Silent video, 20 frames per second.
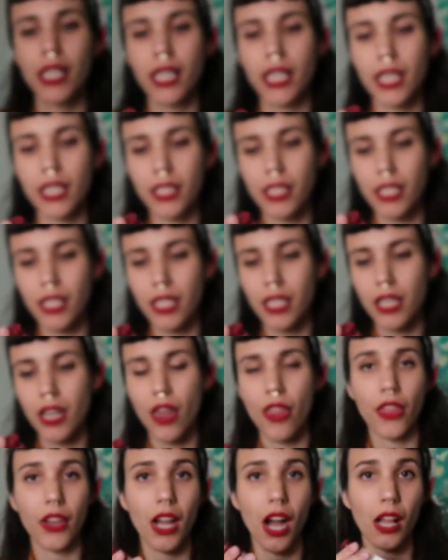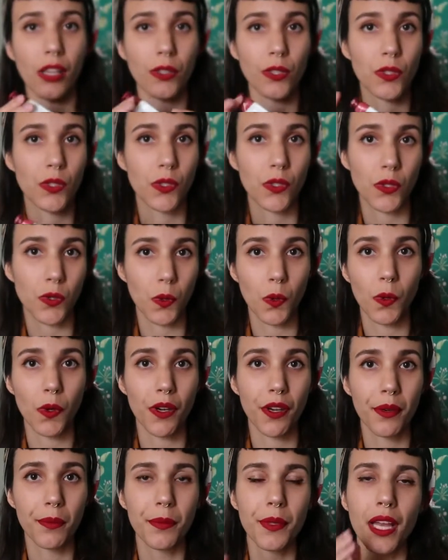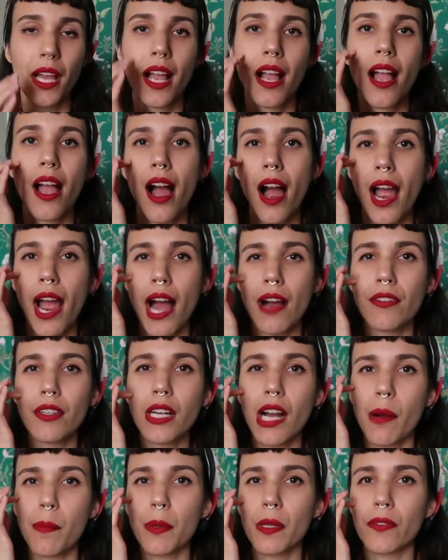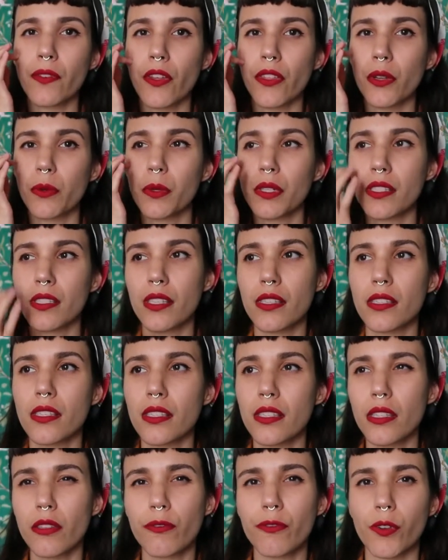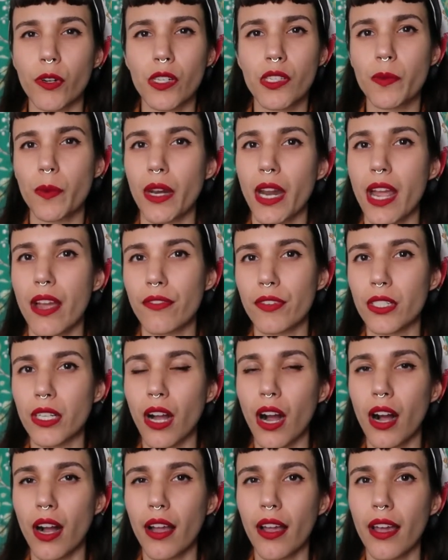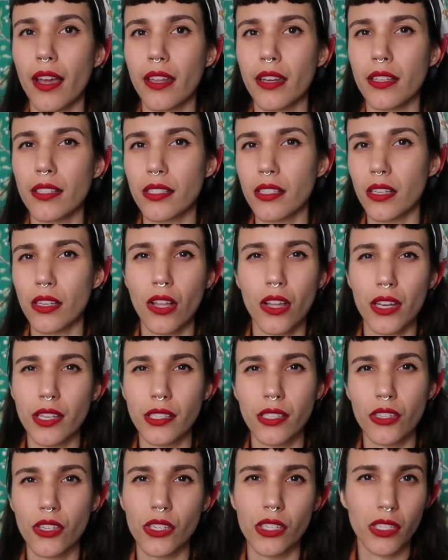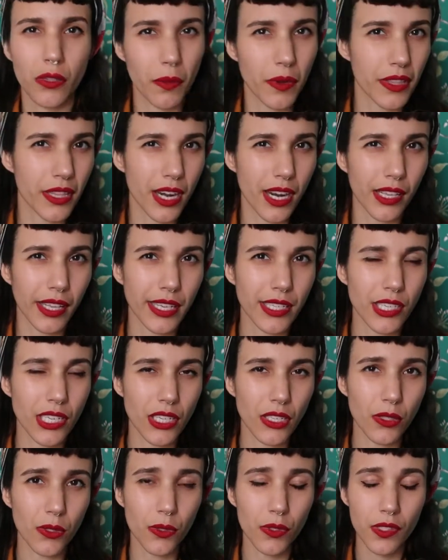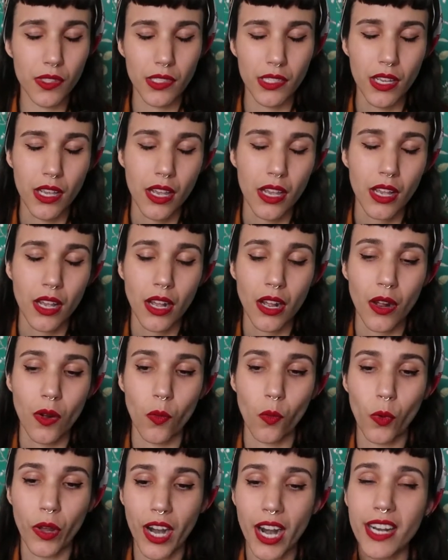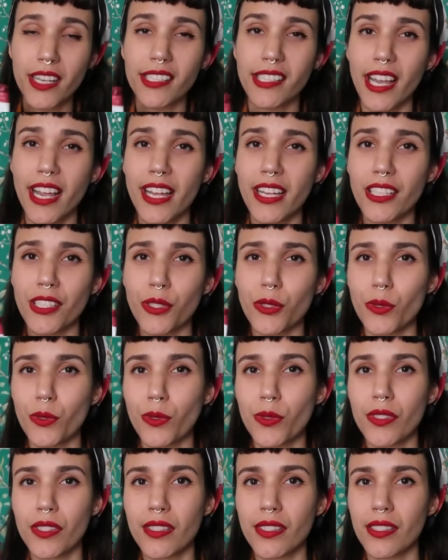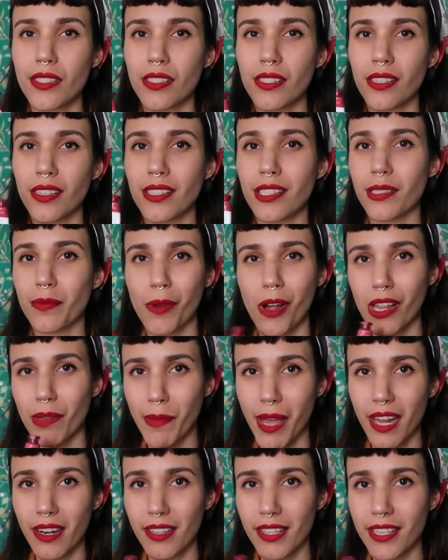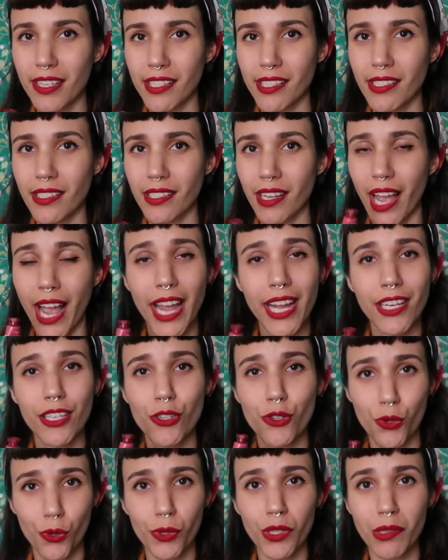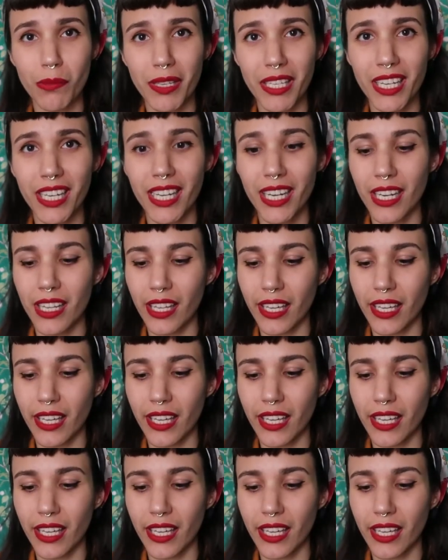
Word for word: It is in the color Storm. I have a couple of other ones. This is the first one I ever got and it's honestly just the one that I like to use. When I say use a small amount of this, I truly mean it.